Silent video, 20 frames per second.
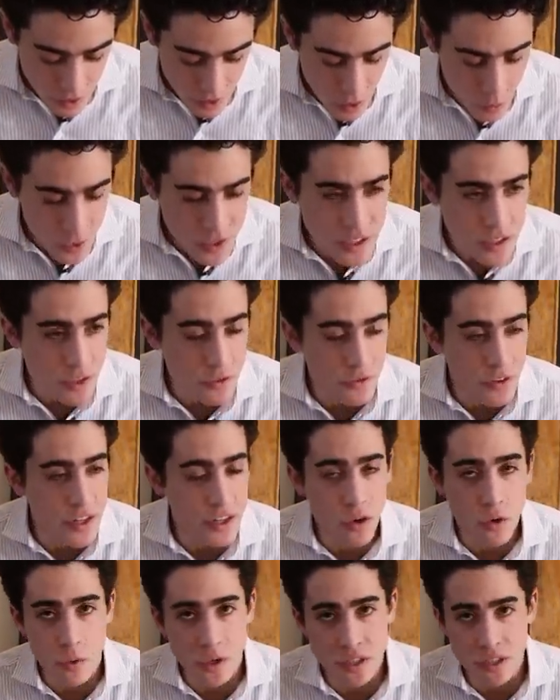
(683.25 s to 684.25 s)
Uh, we did a
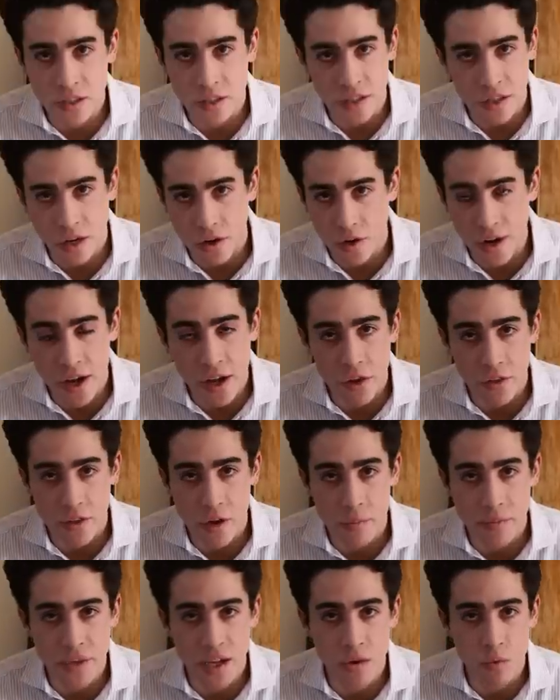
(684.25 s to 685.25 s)
video recently on our health
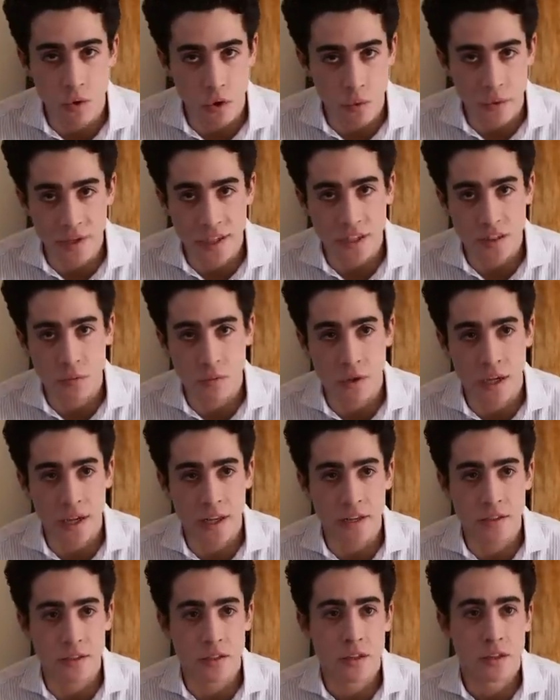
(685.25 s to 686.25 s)
update where we
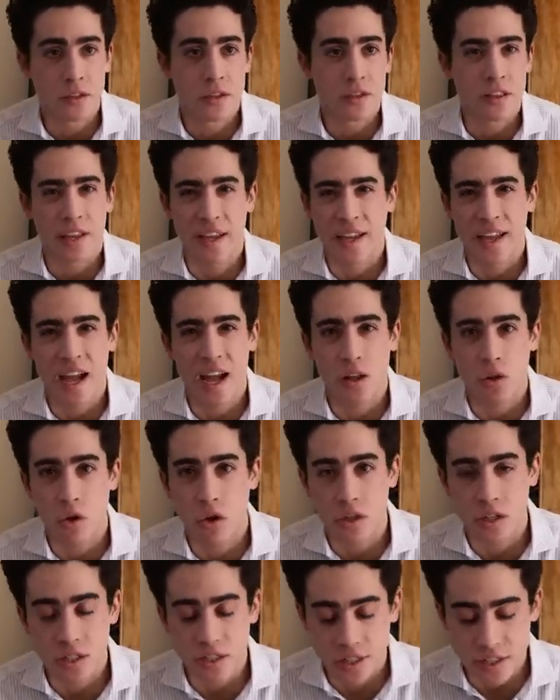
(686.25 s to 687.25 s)
explained like how
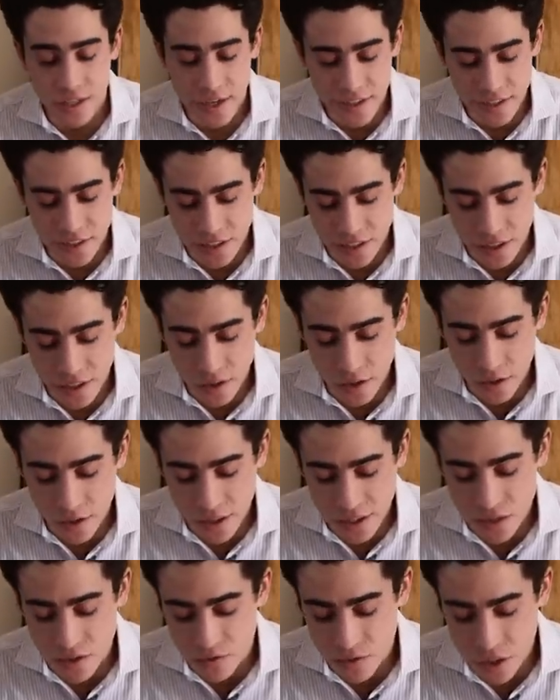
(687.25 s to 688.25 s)
long does it take to heal.
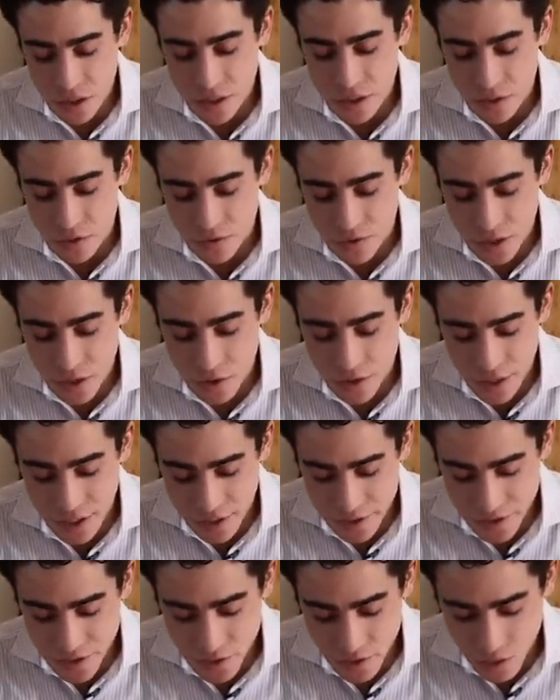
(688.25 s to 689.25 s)
That's a very good video to
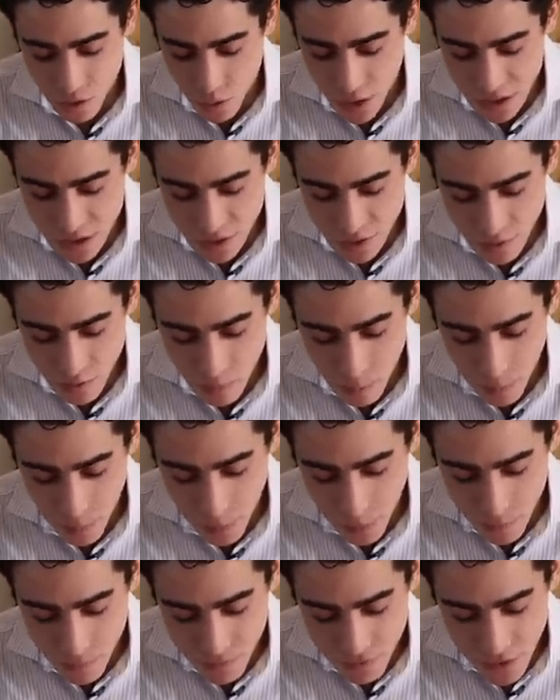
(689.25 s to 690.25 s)
answer your question.
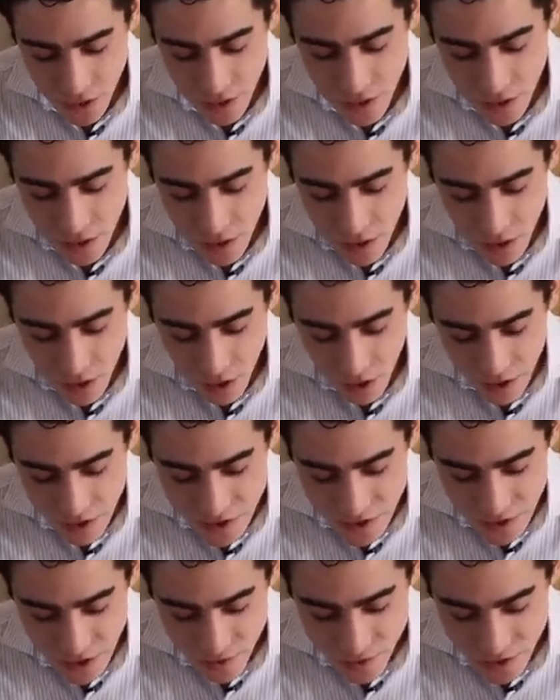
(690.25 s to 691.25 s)
Uh,
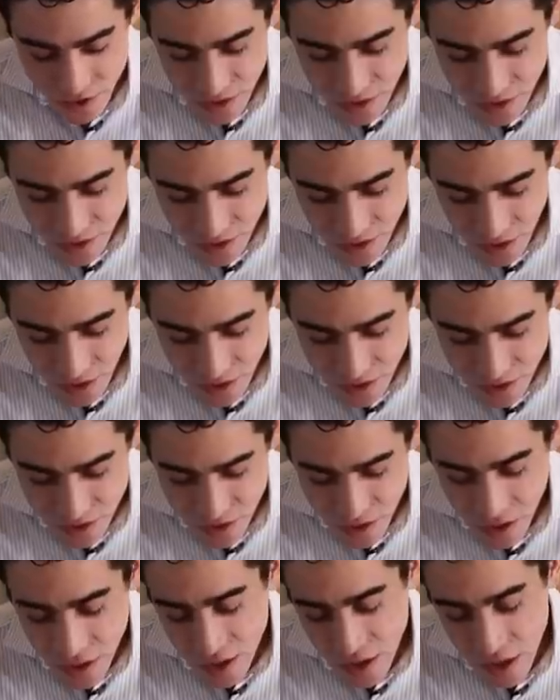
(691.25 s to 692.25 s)
GFDDGH,